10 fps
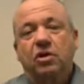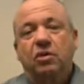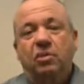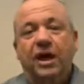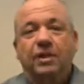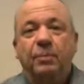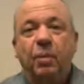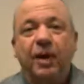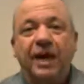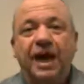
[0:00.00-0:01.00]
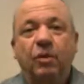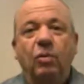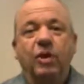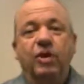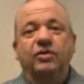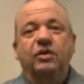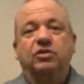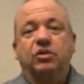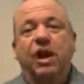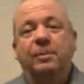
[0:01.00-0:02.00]
We're at a point now where the
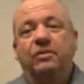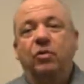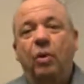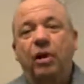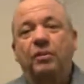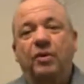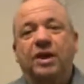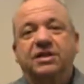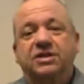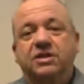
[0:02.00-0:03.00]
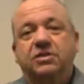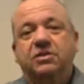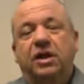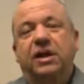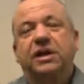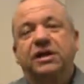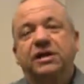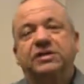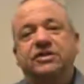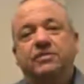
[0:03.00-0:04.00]
drop of oil price
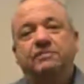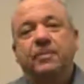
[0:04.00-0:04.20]
is